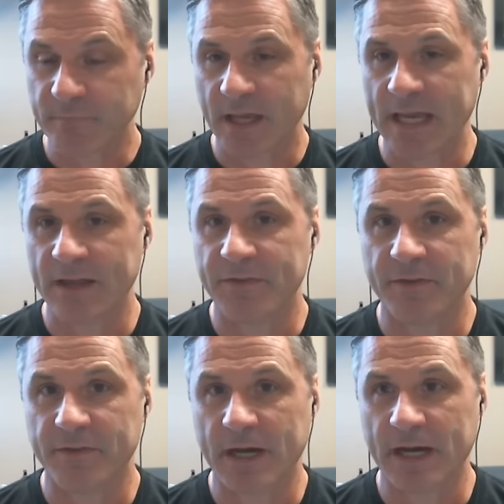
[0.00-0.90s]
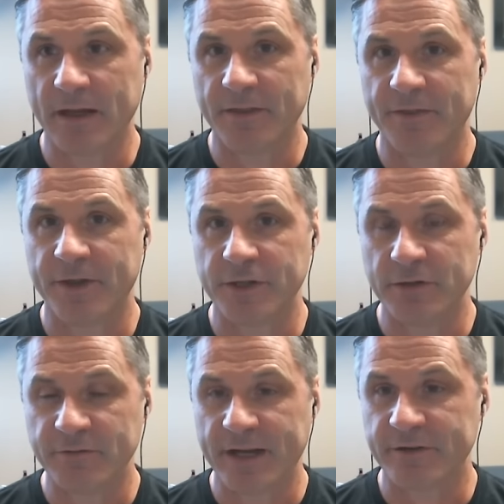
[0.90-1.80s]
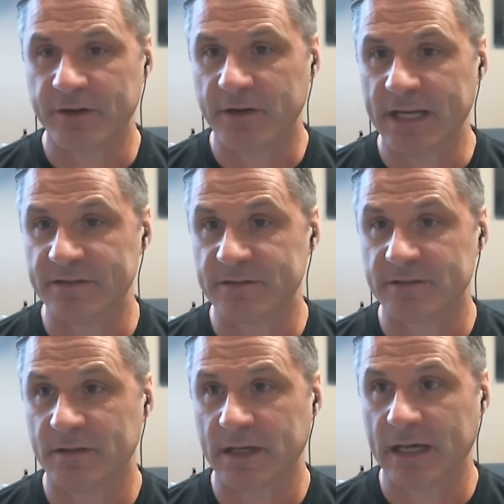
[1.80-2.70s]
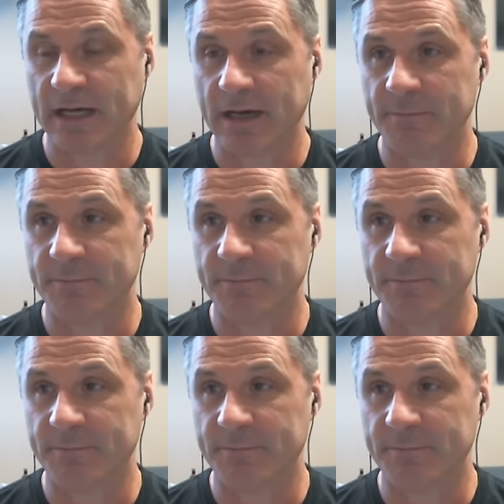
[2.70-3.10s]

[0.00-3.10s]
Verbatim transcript: And uh, the new vendor is uh,